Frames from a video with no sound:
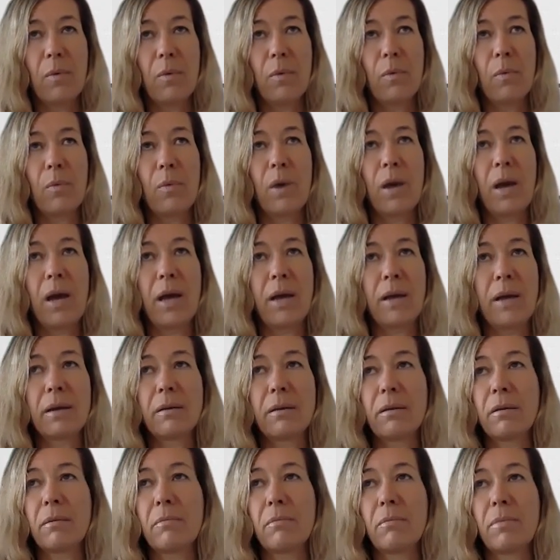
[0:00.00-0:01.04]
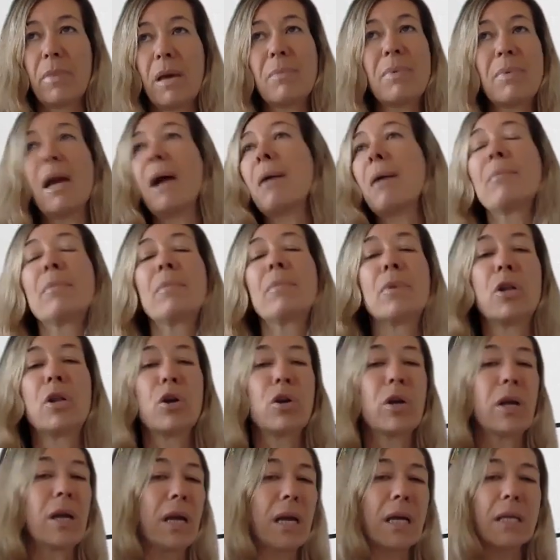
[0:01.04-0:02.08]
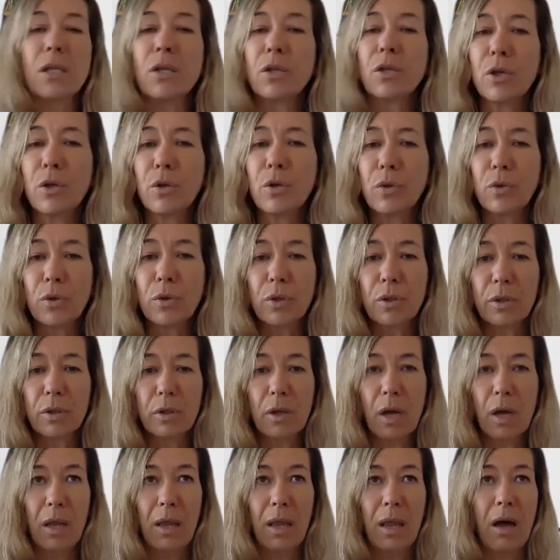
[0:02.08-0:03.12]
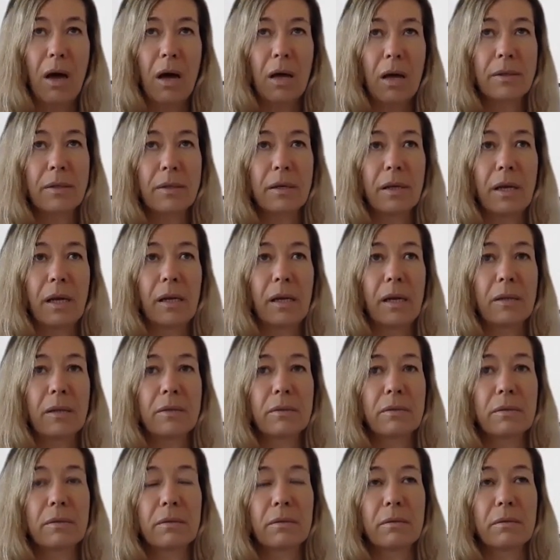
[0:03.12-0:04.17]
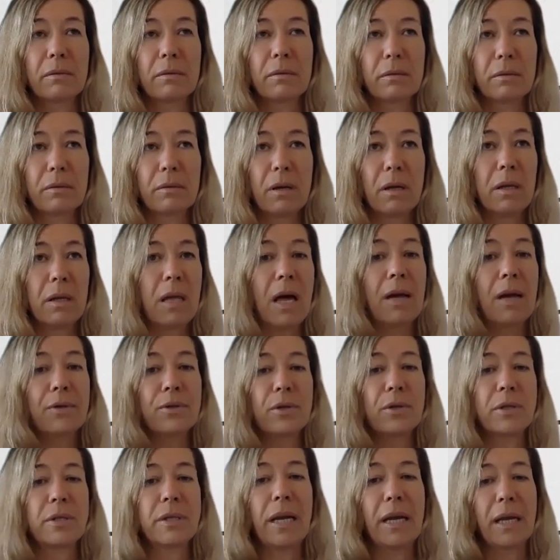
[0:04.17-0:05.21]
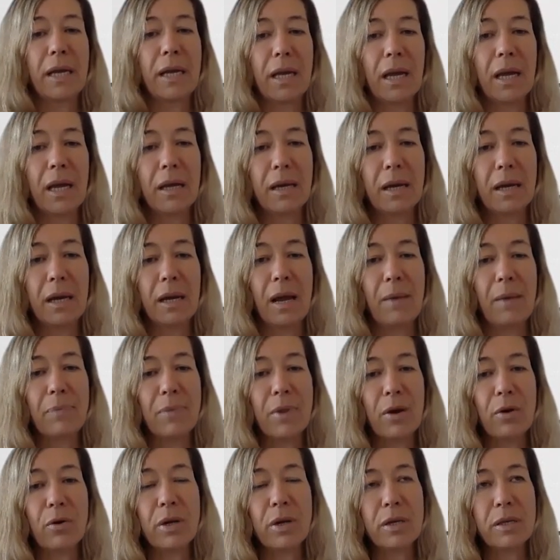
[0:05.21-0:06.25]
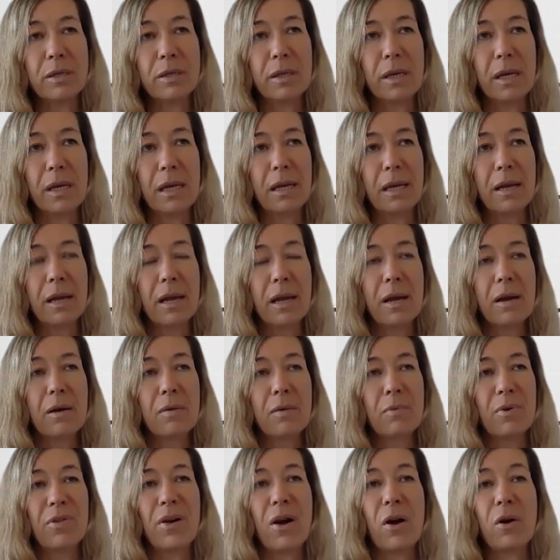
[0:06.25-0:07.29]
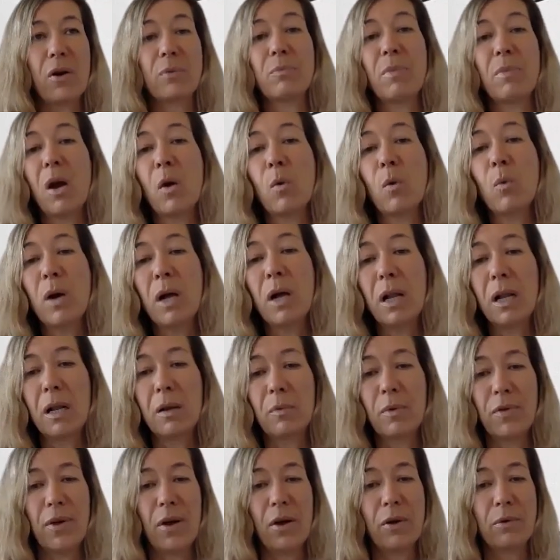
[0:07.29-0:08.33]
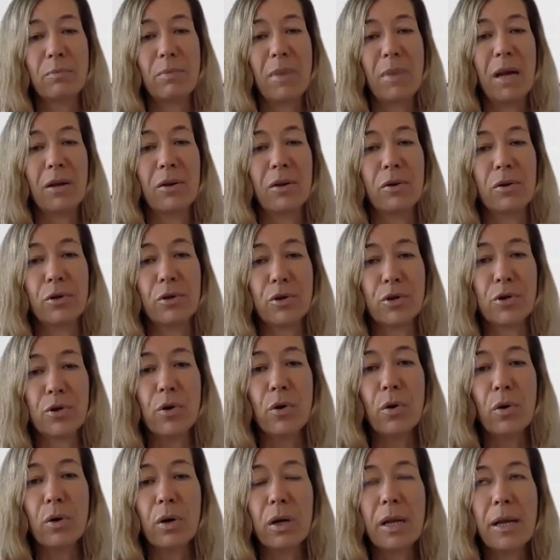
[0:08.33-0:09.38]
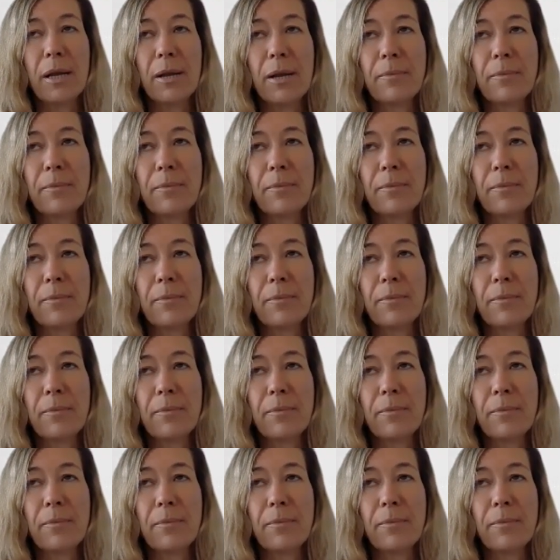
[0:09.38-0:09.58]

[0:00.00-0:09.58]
when maybe I'm looking at the news a lot and it's a lot to take in, and I'm noticing without my will, without my control,